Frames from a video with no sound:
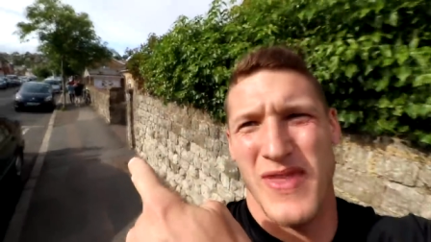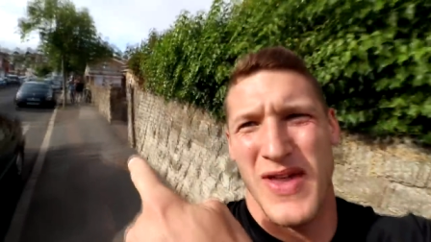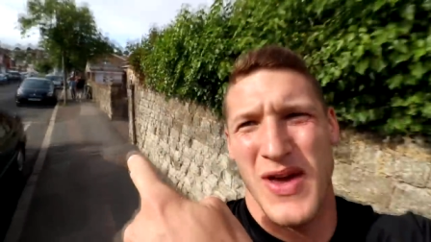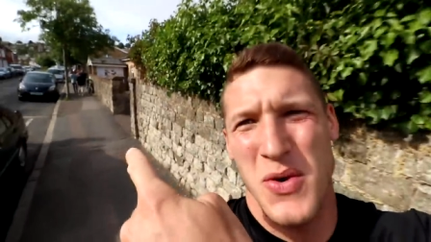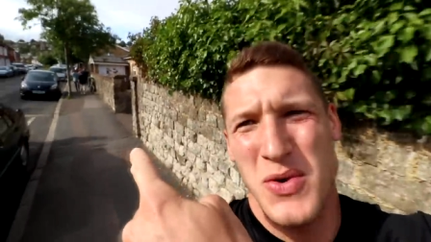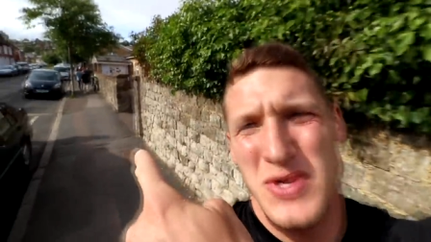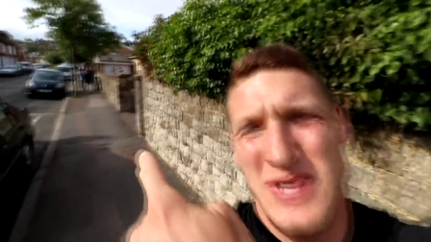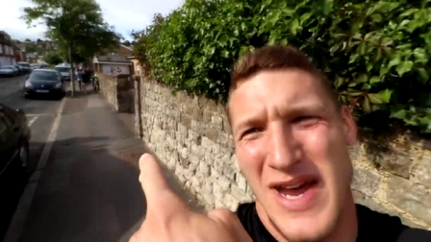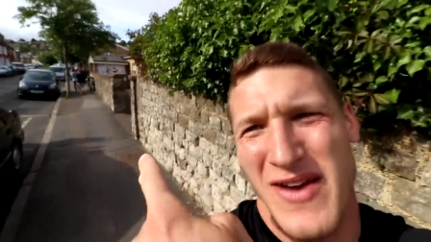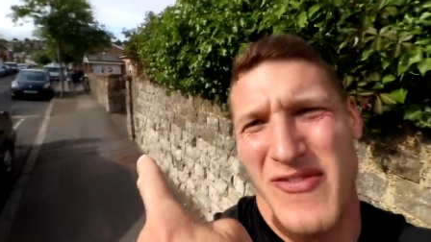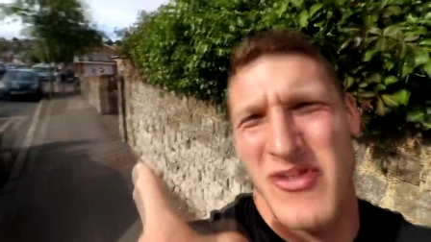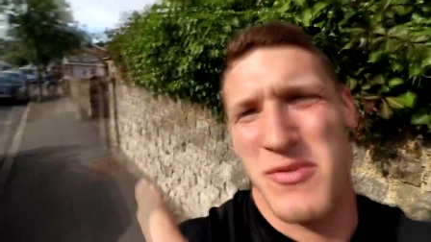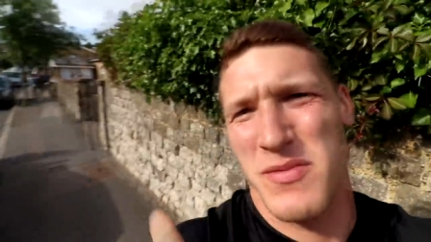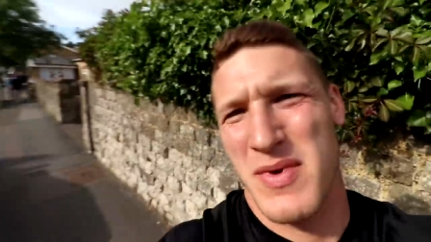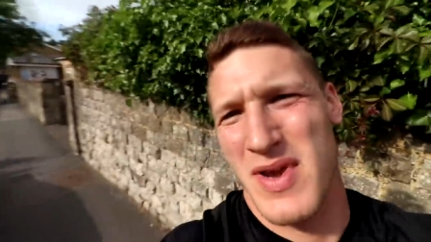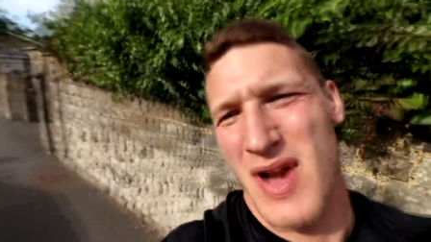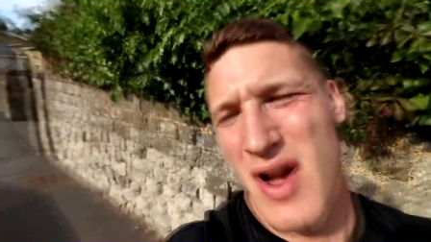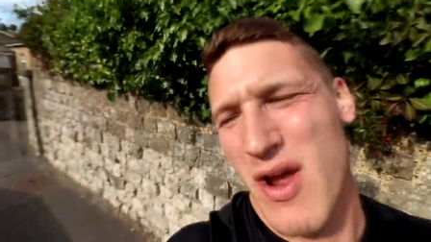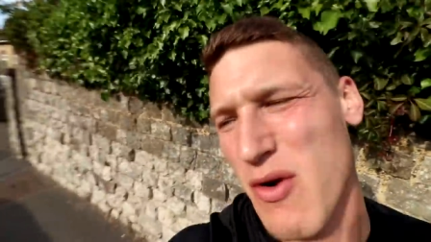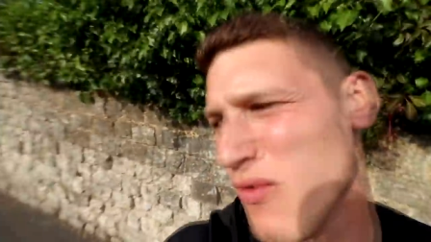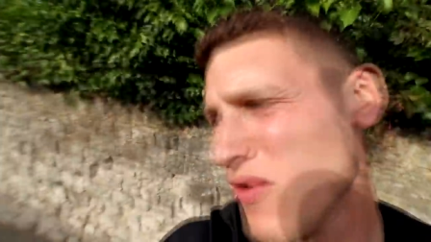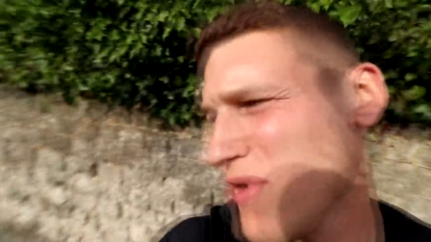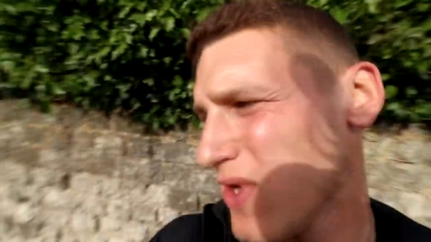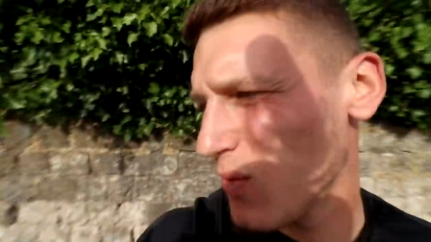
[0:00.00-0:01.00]
They always have them in
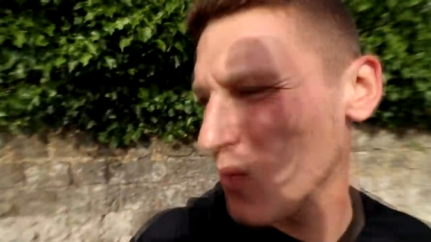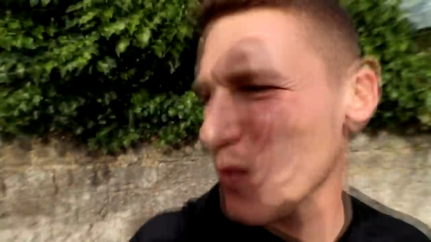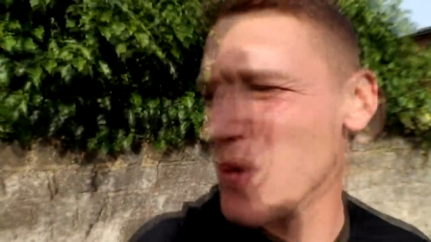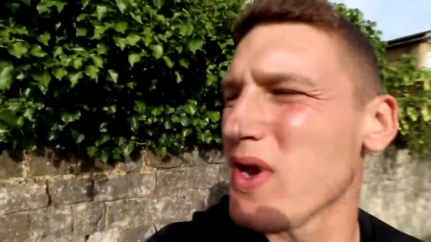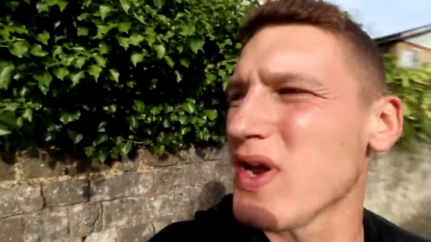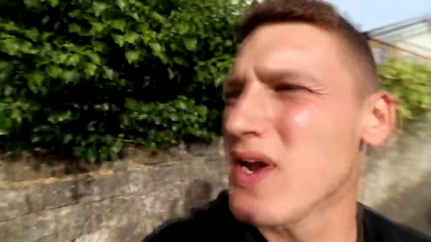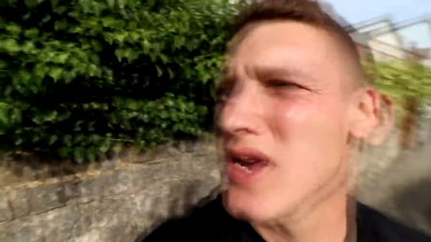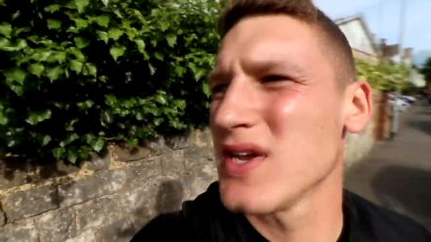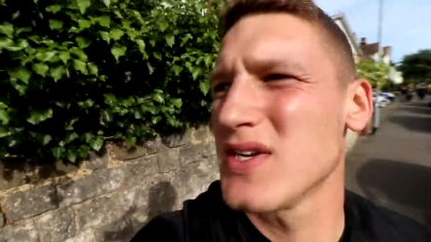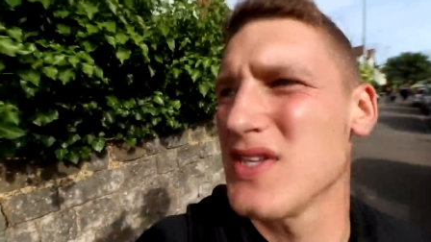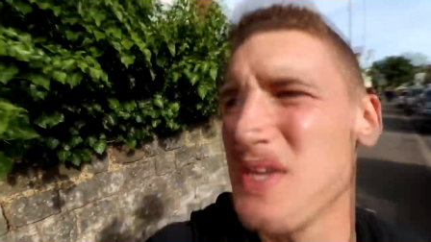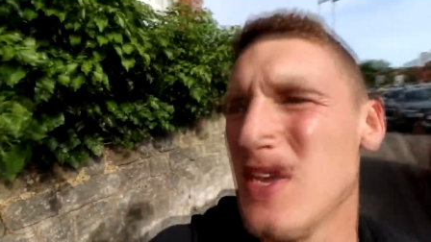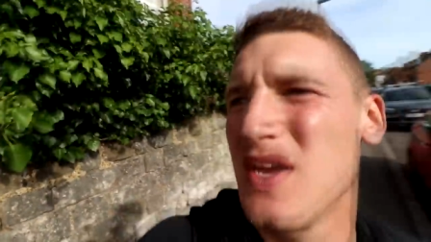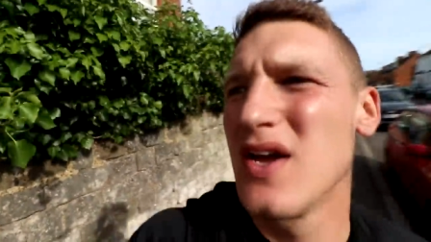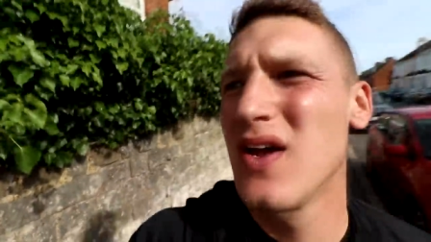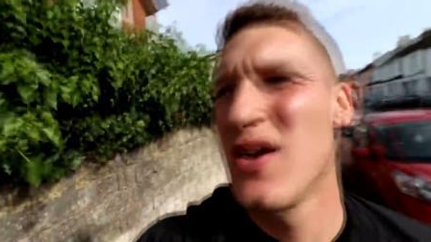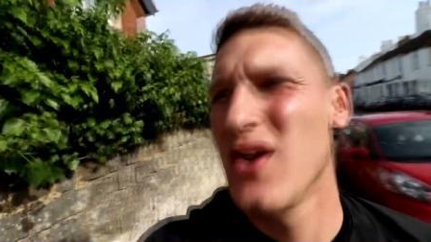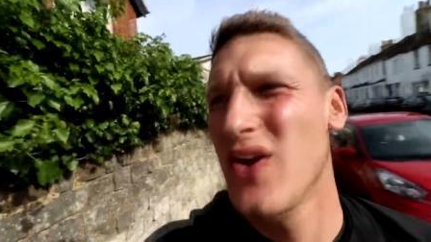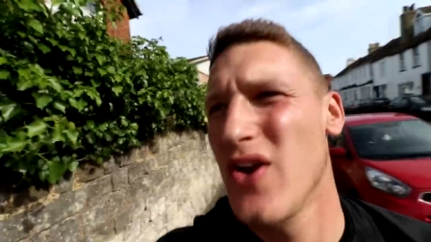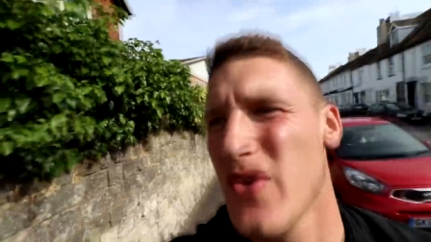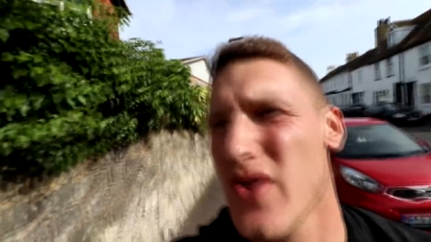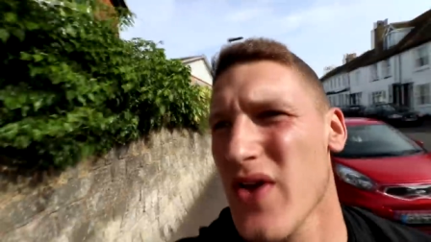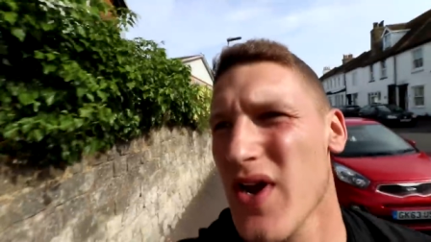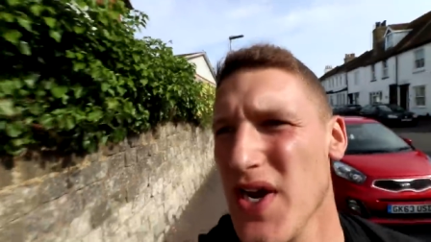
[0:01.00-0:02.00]
like really weird
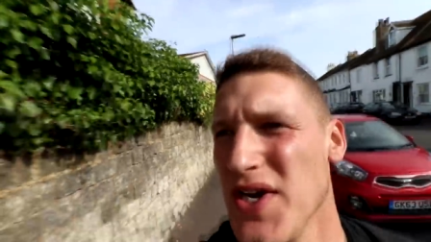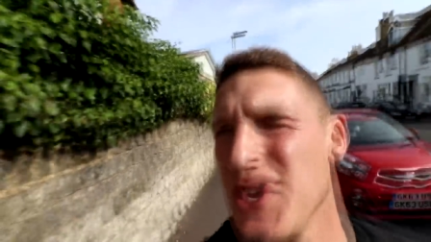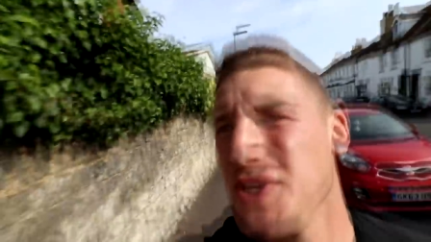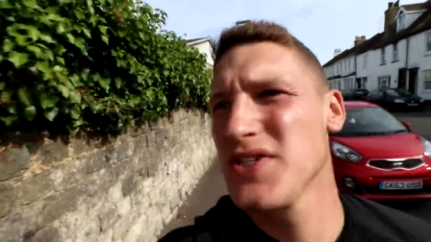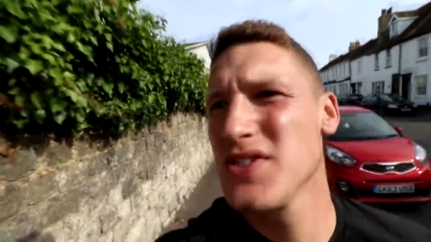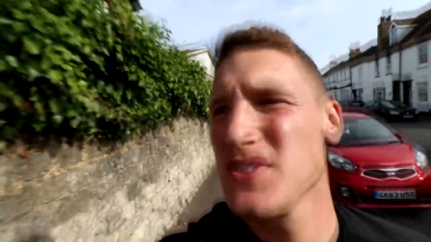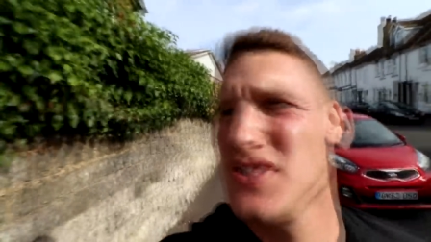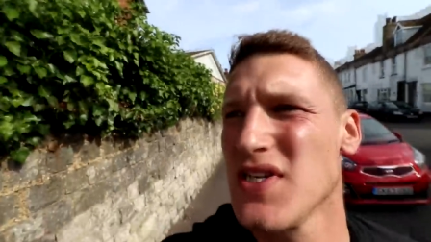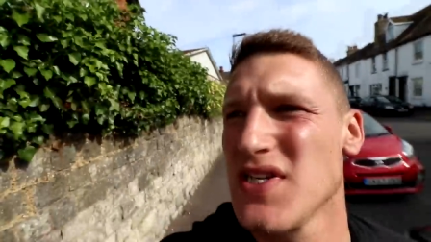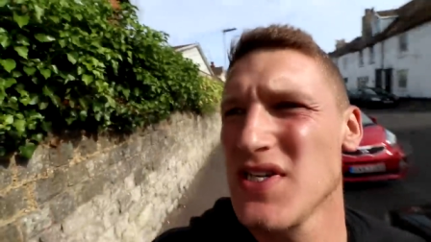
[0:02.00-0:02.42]
locations.